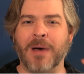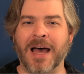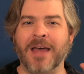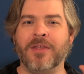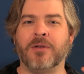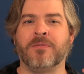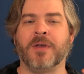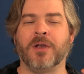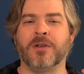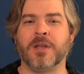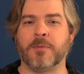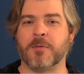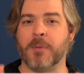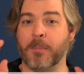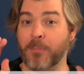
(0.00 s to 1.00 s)
by their
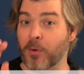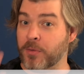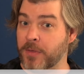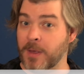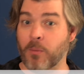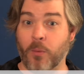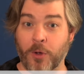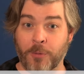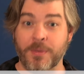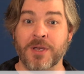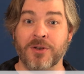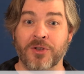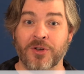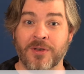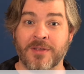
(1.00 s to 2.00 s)
fingertips, but both of them will be
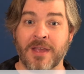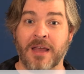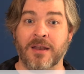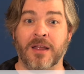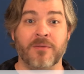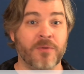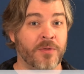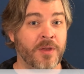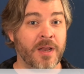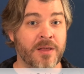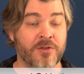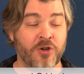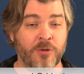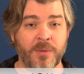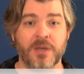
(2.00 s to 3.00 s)
in good standing for the next
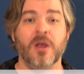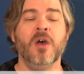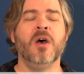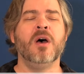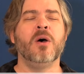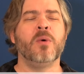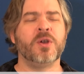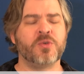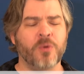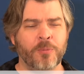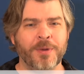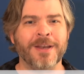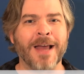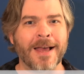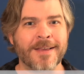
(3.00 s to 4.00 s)
tournament, which will
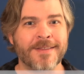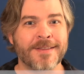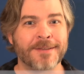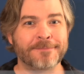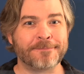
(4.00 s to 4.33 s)
be nice.